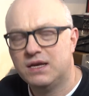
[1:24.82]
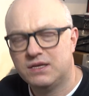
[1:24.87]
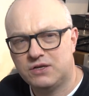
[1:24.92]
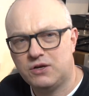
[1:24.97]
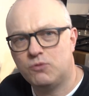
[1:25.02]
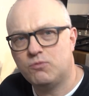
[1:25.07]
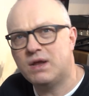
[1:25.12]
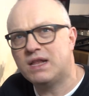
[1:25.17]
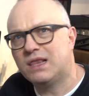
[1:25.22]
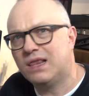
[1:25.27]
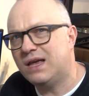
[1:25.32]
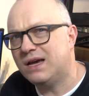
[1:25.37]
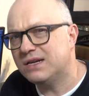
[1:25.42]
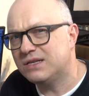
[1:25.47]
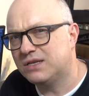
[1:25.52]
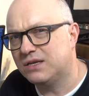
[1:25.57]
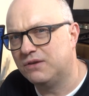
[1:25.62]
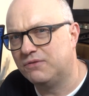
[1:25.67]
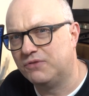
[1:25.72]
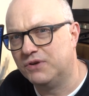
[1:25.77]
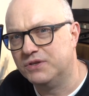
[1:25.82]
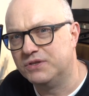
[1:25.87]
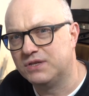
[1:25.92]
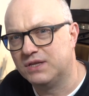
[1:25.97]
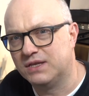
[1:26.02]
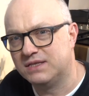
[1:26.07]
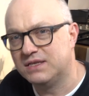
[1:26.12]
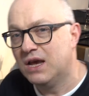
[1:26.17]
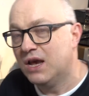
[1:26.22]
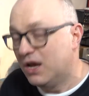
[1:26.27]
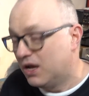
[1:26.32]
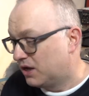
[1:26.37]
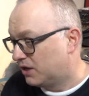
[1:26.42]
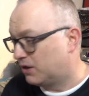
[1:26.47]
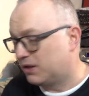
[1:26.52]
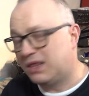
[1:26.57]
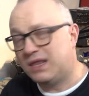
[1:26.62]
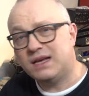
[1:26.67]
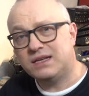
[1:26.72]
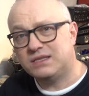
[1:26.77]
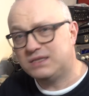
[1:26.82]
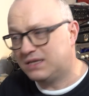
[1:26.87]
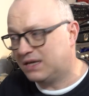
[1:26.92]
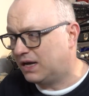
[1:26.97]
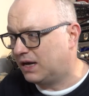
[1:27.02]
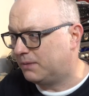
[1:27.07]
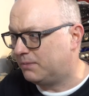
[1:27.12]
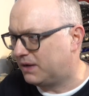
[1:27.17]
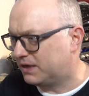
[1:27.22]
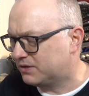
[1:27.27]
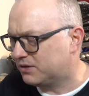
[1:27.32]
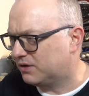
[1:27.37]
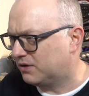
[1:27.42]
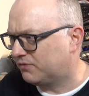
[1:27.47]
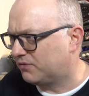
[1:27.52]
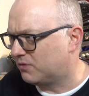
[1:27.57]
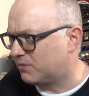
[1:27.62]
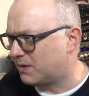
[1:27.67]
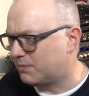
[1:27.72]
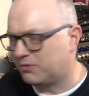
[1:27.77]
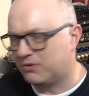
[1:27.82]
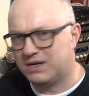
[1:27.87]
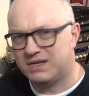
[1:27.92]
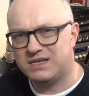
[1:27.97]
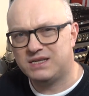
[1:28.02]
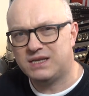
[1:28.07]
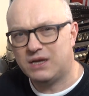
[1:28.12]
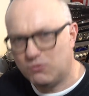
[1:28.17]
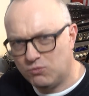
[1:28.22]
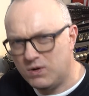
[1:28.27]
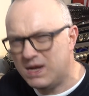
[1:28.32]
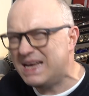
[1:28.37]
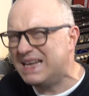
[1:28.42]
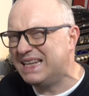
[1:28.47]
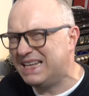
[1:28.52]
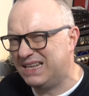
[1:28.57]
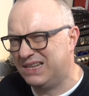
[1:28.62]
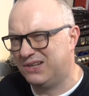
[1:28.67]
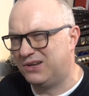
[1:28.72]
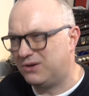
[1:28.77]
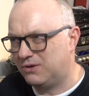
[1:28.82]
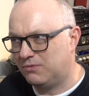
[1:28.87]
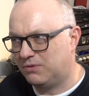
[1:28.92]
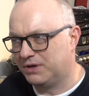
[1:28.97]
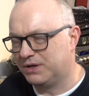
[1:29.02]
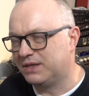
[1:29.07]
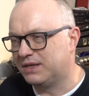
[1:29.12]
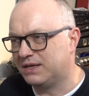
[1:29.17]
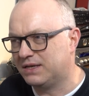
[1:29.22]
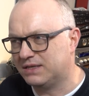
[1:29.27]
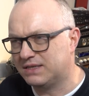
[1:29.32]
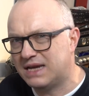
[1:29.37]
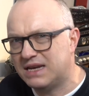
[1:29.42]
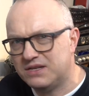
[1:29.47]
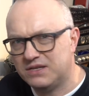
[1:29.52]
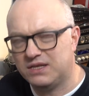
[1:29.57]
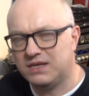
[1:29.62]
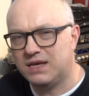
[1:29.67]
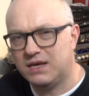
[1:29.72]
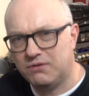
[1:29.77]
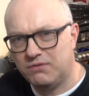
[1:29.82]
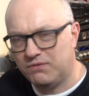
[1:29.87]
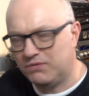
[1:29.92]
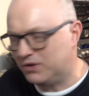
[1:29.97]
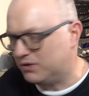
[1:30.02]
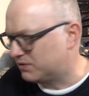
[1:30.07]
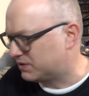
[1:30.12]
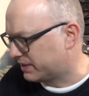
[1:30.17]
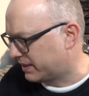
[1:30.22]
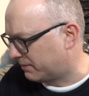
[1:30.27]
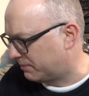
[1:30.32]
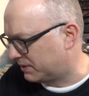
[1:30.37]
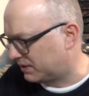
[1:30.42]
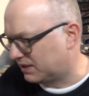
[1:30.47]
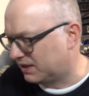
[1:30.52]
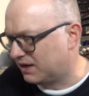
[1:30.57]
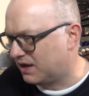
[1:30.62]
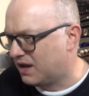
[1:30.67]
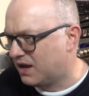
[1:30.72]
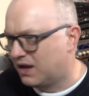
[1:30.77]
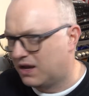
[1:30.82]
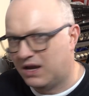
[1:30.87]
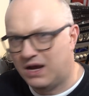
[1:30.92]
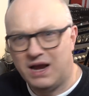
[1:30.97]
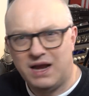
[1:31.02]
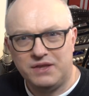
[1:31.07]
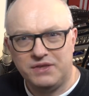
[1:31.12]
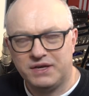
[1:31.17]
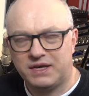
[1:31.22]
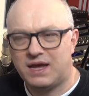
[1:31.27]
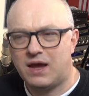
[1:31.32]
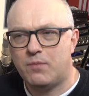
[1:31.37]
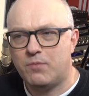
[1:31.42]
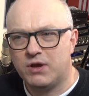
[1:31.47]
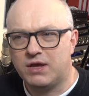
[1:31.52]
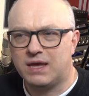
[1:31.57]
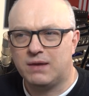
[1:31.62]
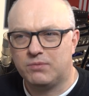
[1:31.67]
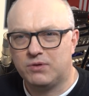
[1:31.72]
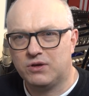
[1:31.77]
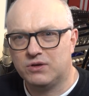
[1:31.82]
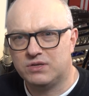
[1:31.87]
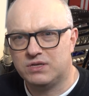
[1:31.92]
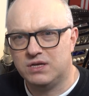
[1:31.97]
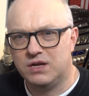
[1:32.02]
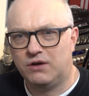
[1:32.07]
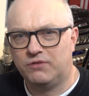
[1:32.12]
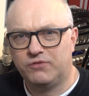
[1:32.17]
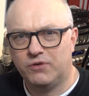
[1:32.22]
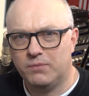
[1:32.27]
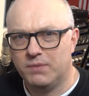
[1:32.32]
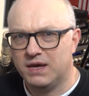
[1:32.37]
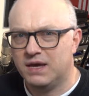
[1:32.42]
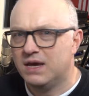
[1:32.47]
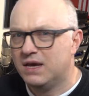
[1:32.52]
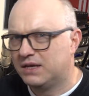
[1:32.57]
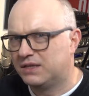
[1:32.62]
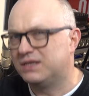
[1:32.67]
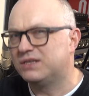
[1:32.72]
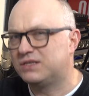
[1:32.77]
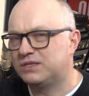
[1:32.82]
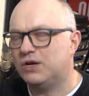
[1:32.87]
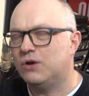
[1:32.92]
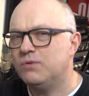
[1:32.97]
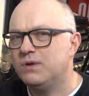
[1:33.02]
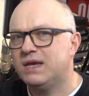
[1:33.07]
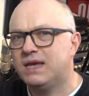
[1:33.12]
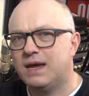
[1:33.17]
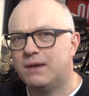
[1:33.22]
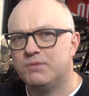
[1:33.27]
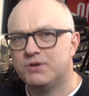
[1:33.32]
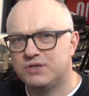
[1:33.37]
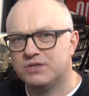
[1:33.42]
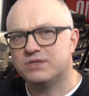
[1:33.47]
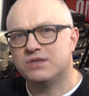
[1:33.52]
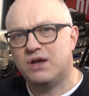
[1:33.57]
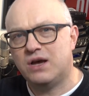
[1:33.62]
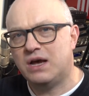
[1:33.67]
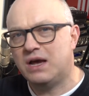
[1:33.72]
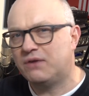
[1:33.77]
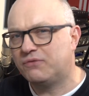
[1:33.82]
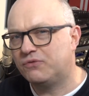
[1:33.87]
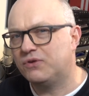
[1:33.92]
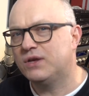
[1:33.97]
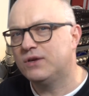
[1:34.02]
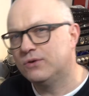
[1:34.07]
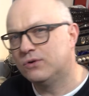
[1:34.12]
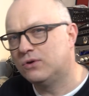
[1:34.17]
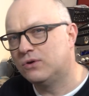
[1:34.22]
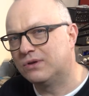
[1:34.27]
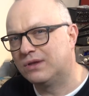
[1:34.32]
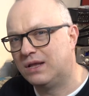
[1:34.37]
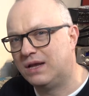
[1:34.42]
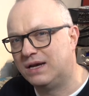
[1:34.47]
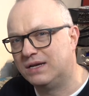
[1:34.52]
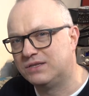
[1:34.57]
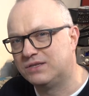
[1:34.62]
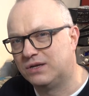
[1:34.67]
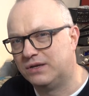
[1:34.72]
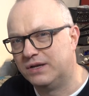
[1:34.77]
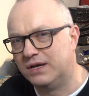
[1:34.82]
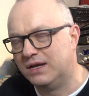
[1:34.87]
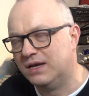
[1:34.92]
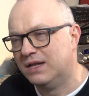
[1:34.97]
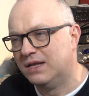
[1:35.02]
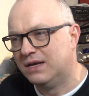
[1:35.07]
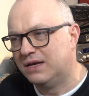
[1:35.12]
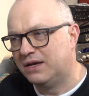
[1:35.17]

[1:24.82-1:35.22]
got a red light on the front of this. Last time, I don't know if you remember when I did that really long one of these end of the year review type of thing, and the camera kept cutting off on me. The Sony camera does not have a record light on it,